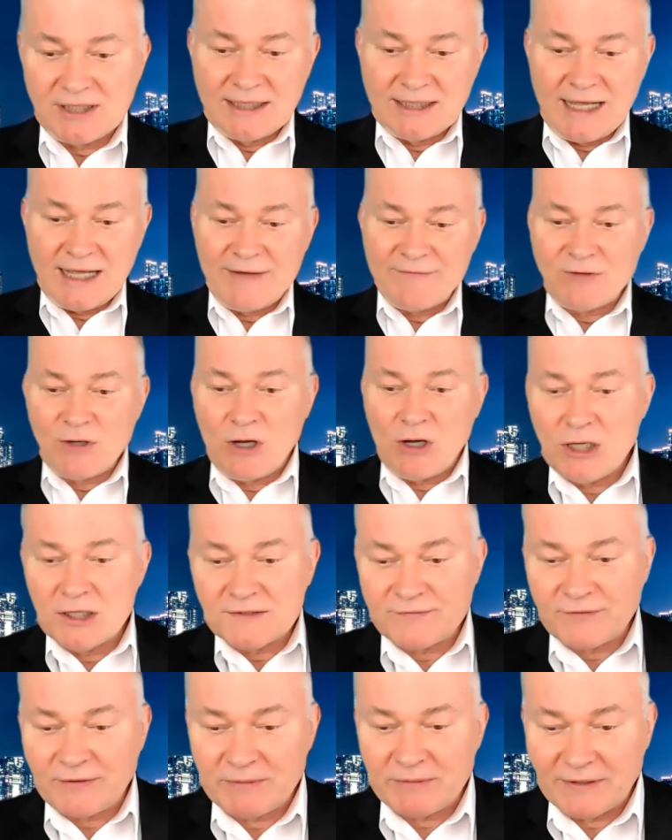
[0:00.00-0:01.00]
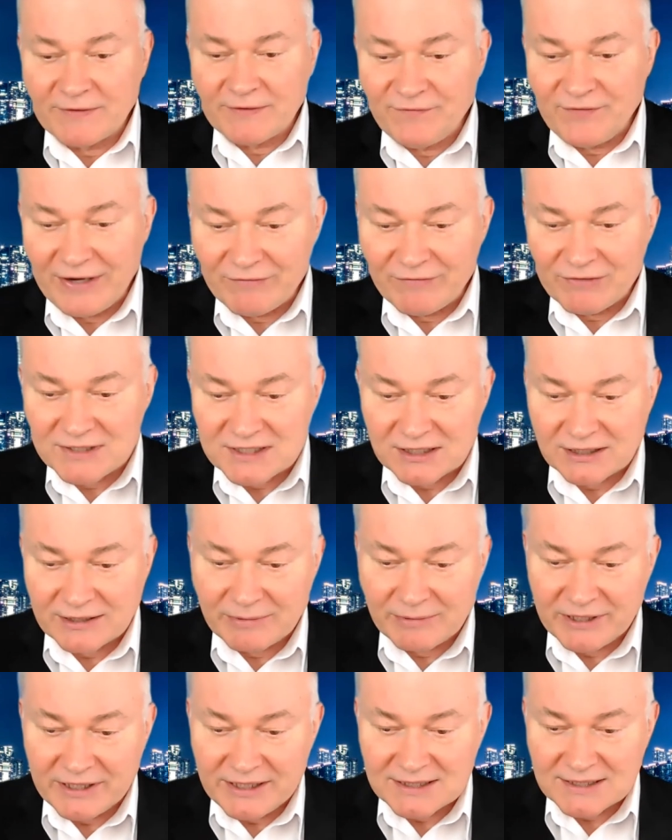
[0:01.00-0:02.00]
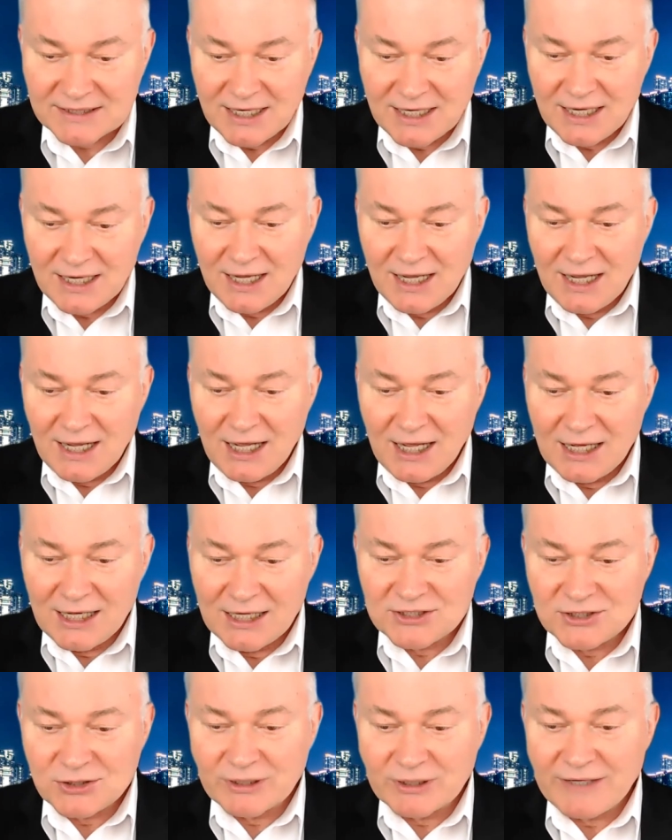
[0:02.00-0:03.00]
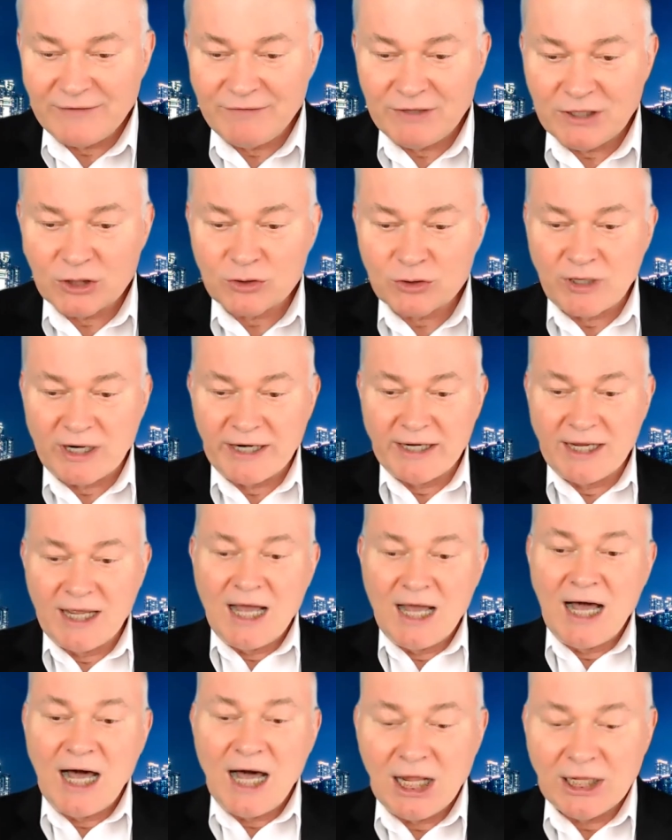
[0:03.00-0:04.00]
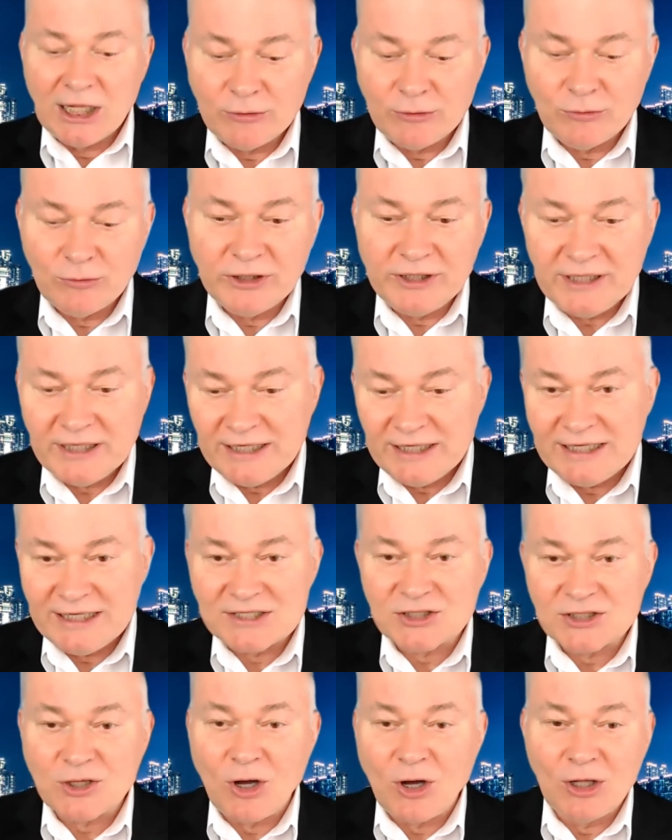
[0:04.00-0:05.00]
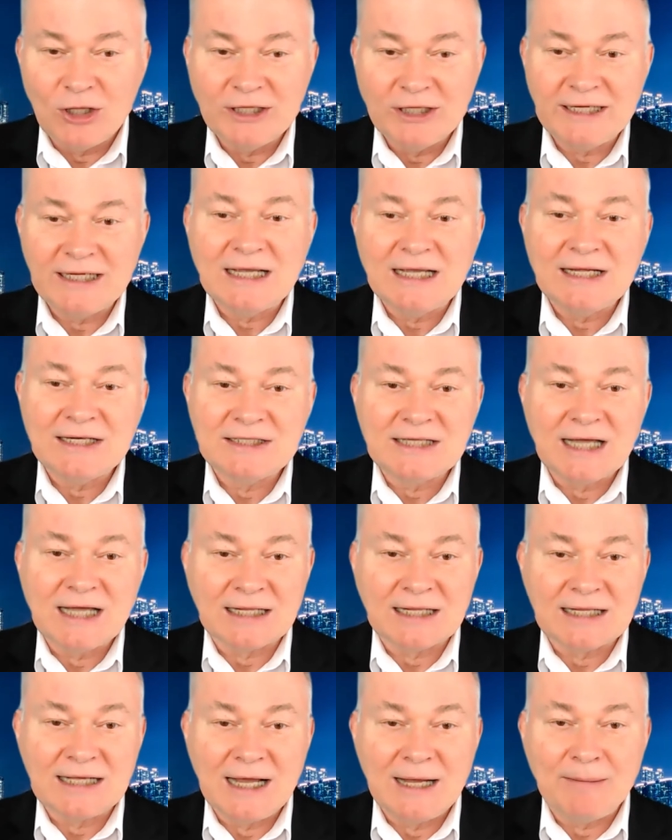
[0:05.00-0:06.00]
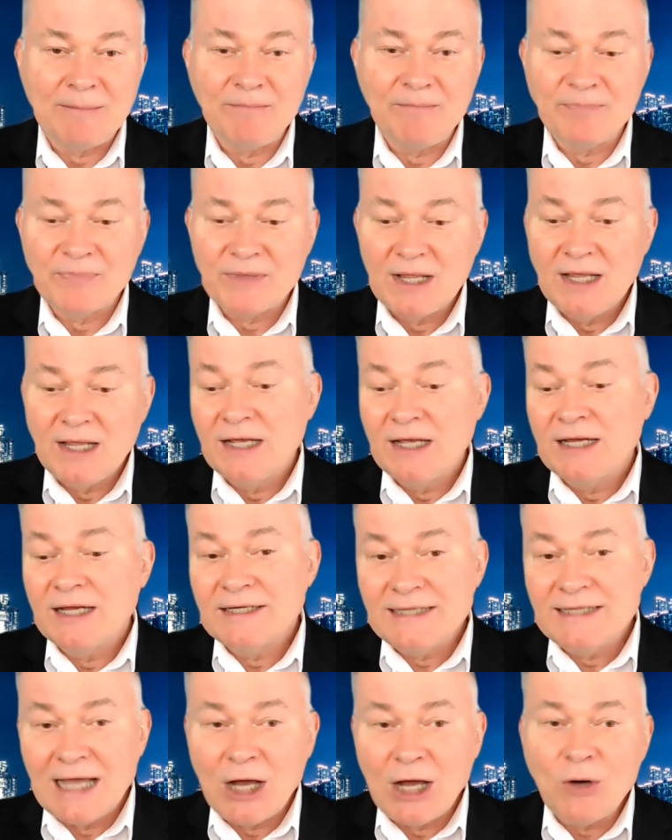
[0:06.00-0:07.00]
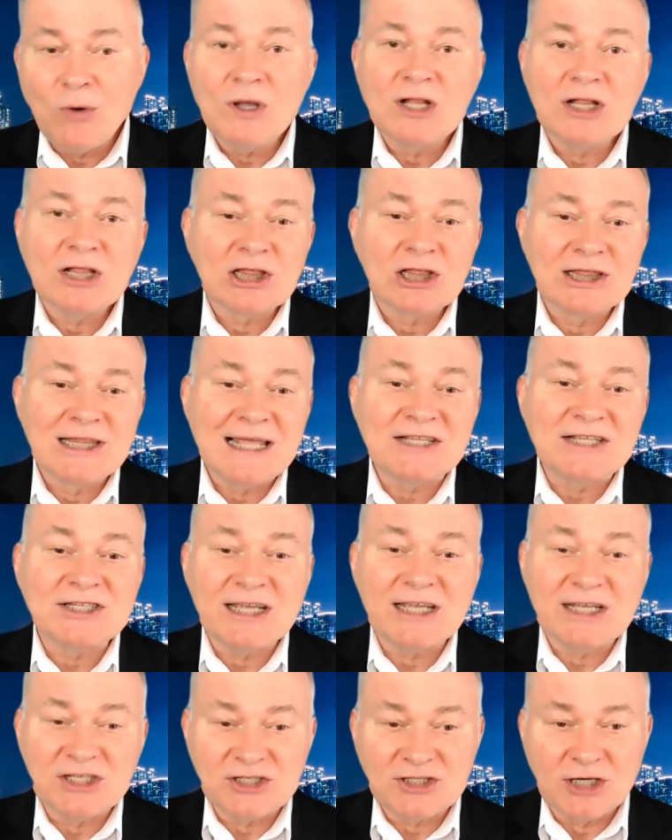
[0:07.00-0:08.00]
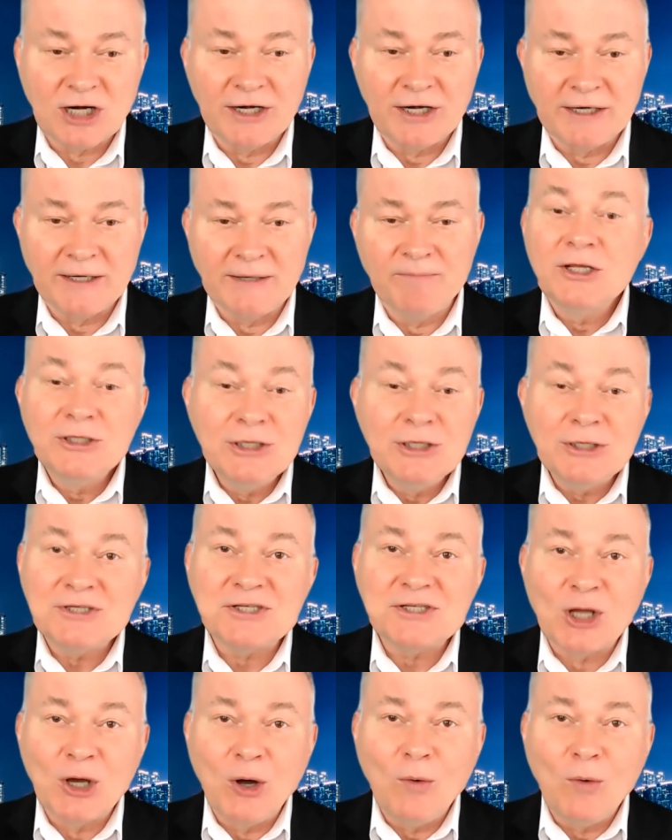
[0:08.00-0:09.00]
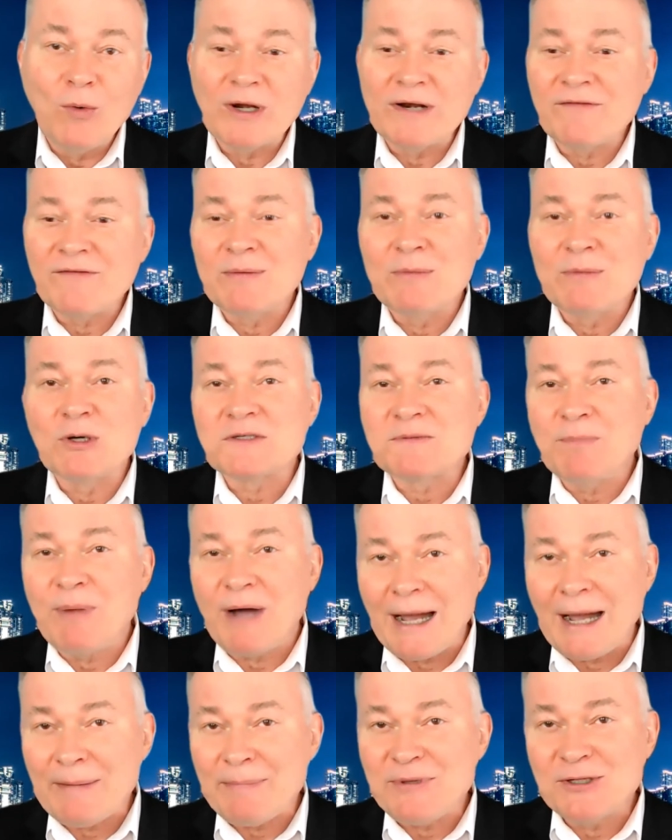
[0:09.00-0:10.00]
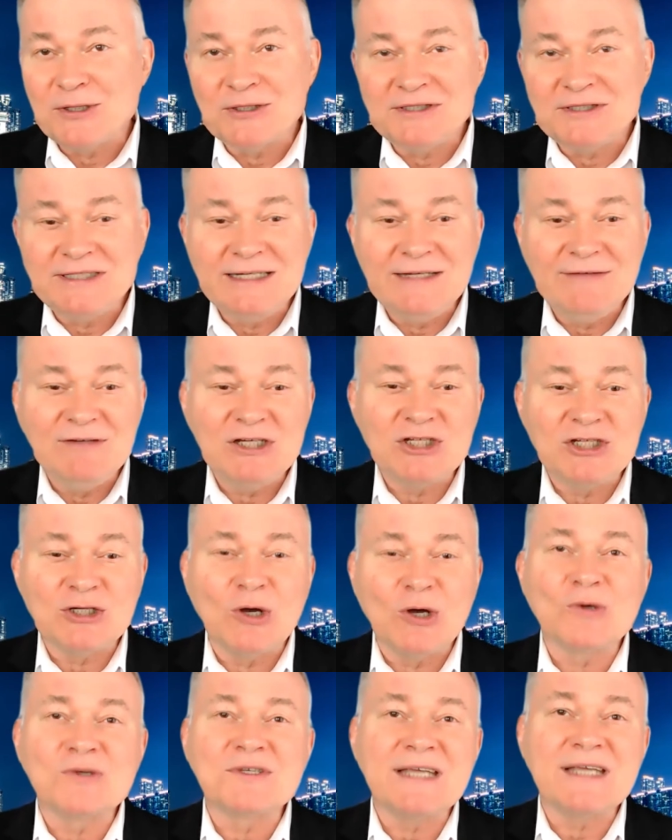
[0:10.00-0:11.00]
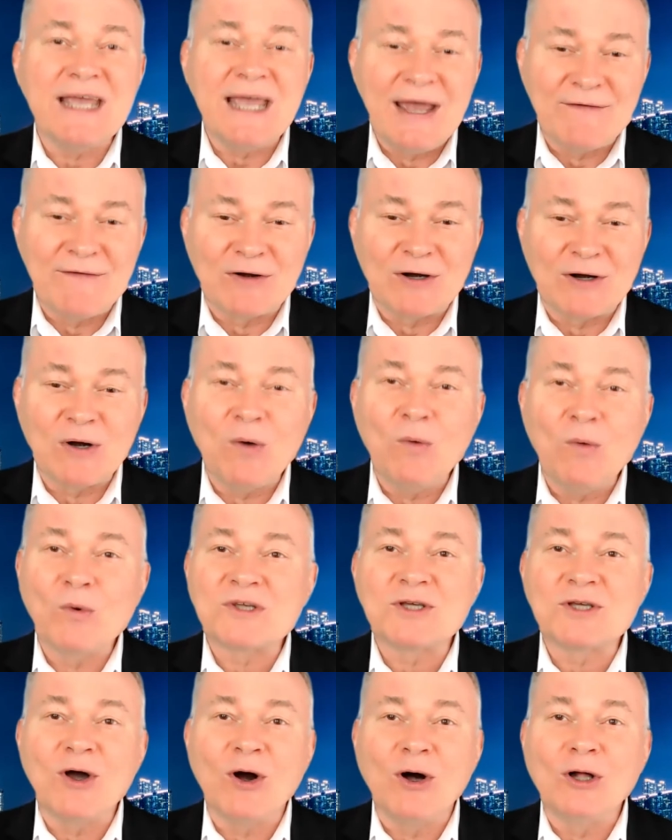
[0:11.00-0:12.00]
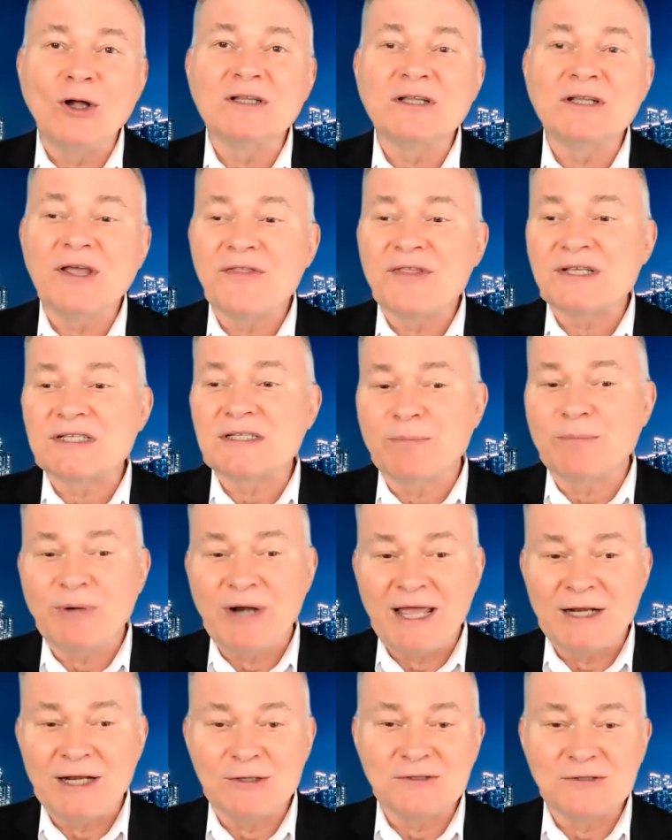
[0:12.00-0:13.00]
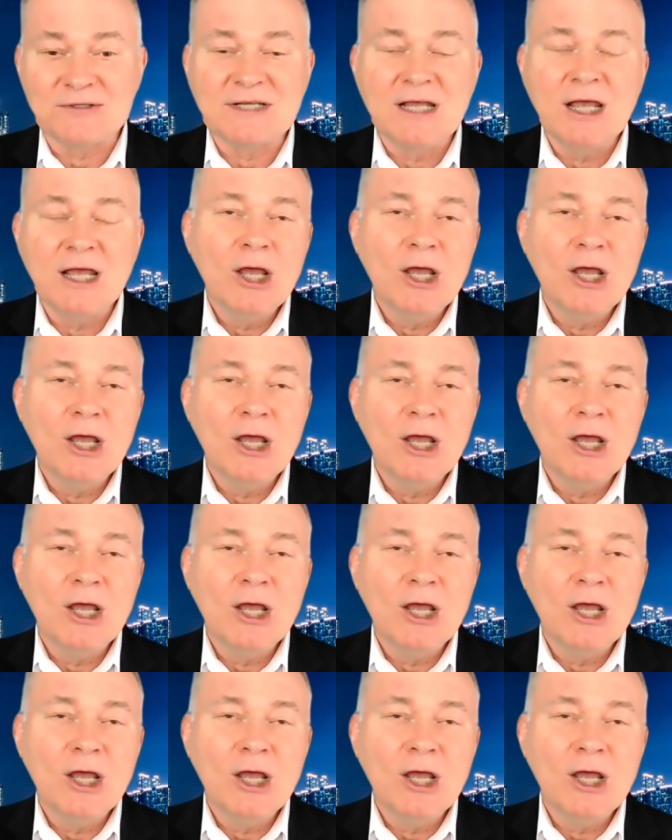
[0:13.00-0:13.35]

live calls from your favorite celebrities, so give it a try. HollywoodIsCalling.com. Now, let's get started. Years ago, one of the most popular TV shows ever was called The Sopranos.